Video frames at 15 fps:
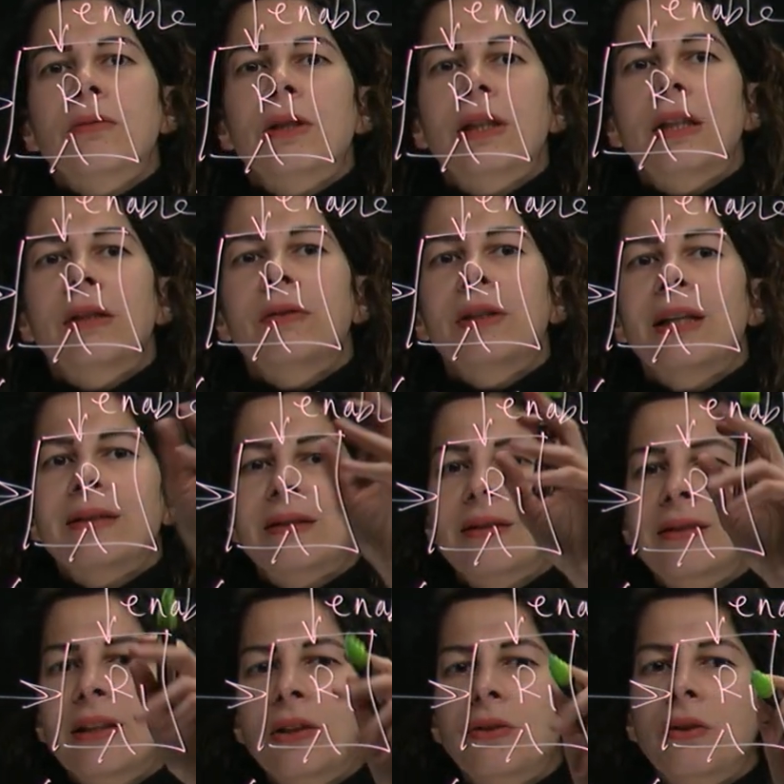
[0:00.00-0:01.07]
we give it as a
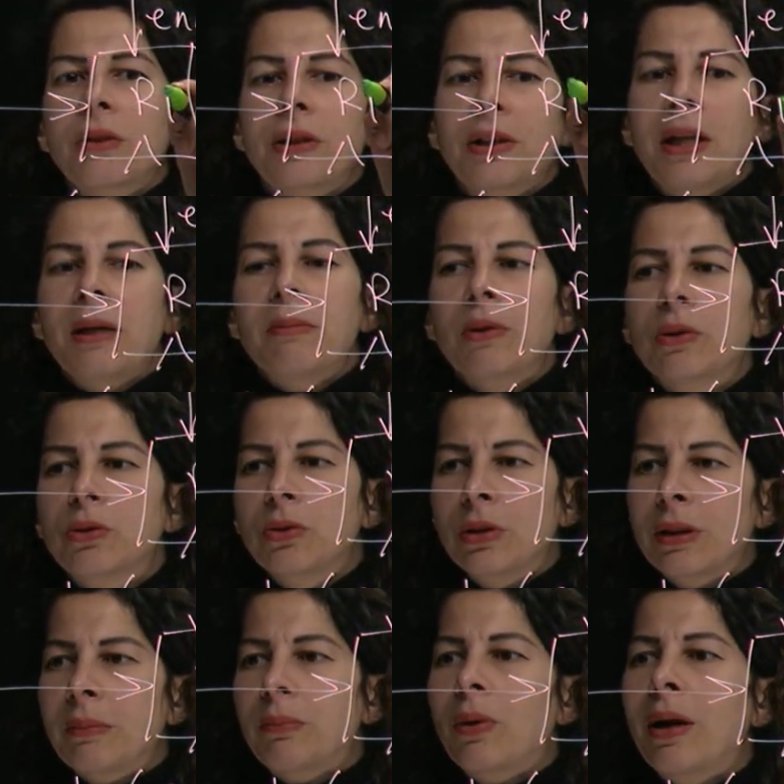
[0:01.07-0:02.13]
signal enable to
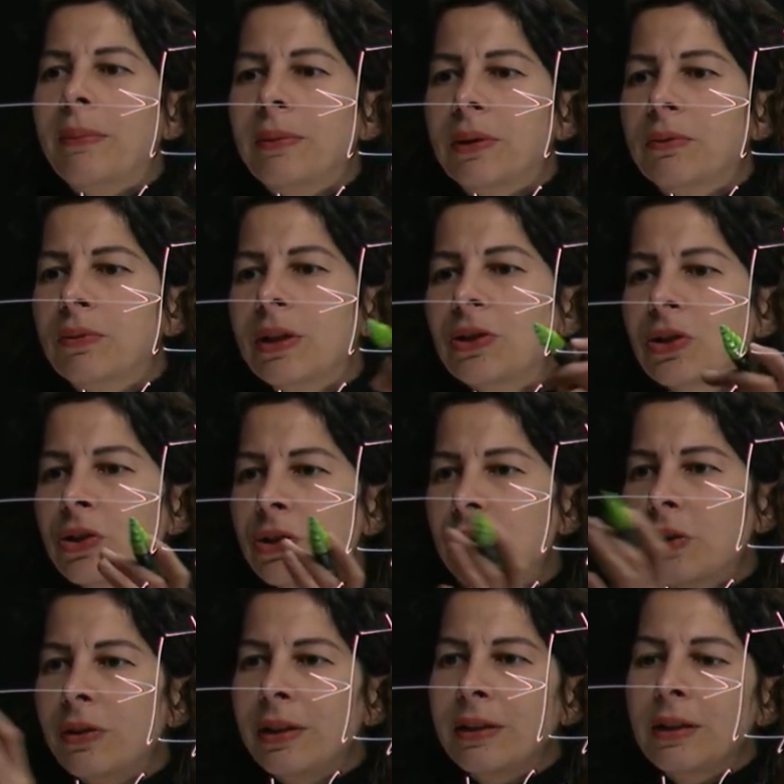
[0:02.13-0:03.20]
the appropriate
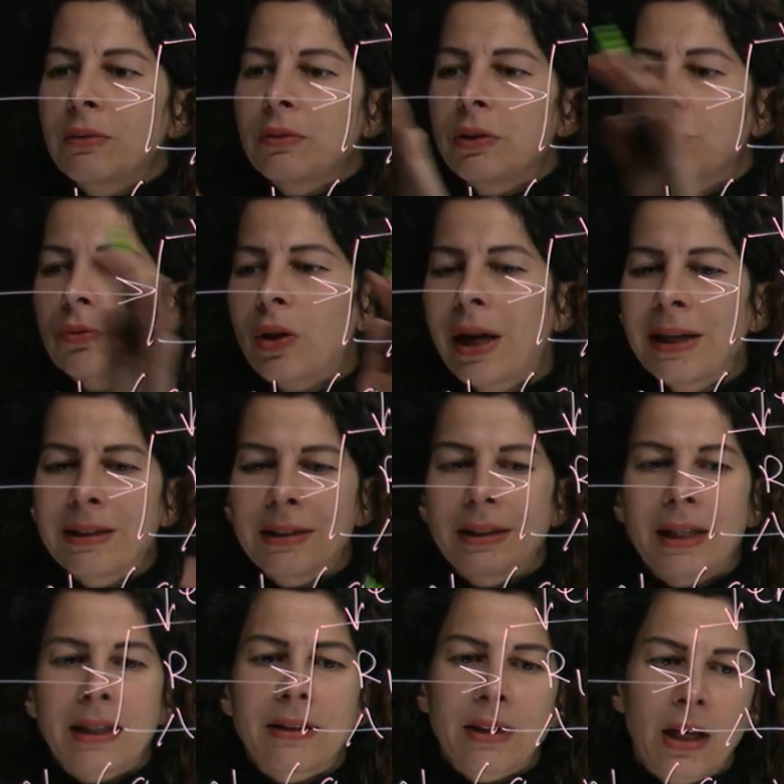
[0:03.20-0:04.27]
register, and then we write
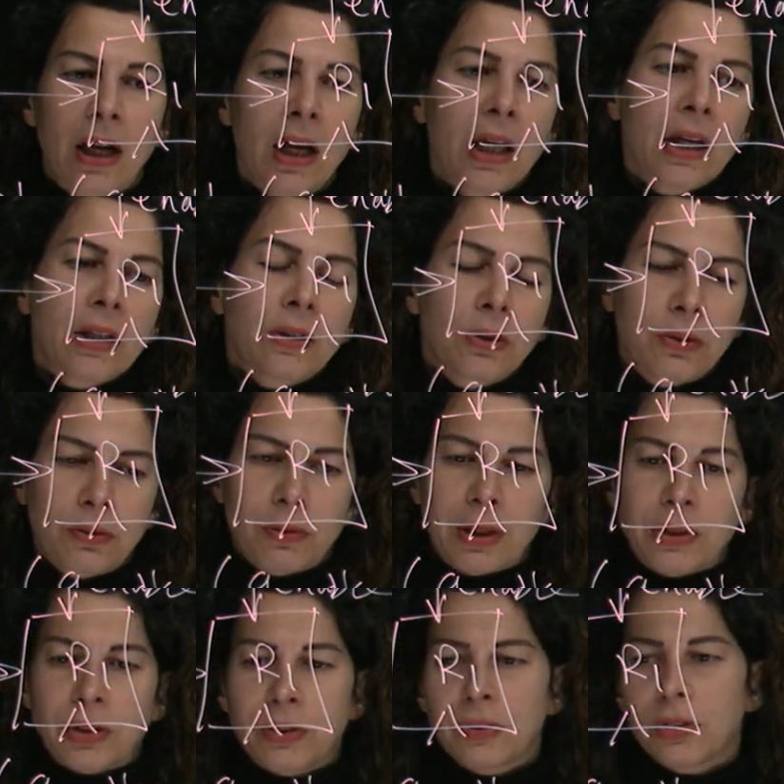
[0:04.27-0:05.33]
data to the
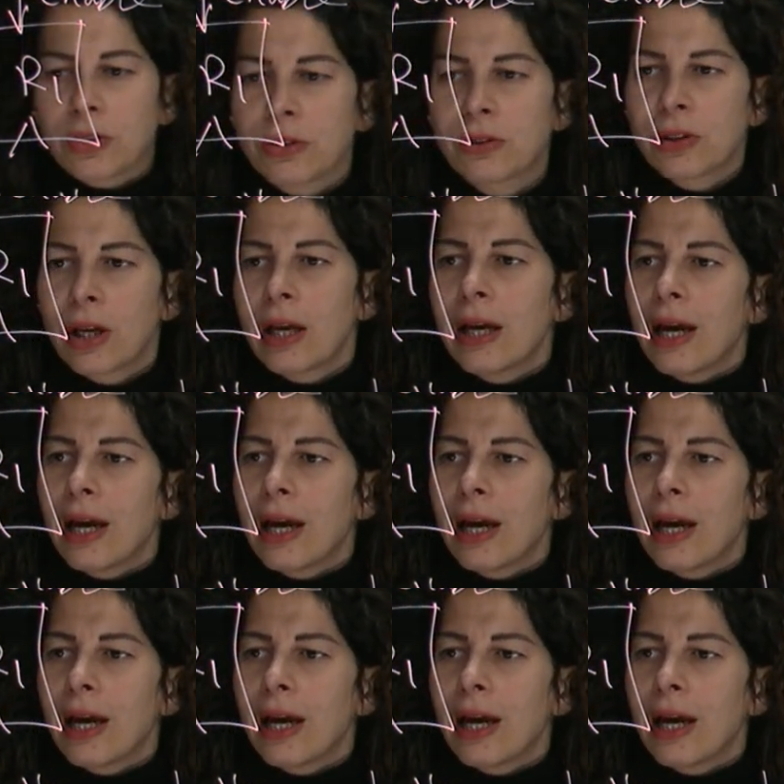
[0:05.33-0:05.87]
registers.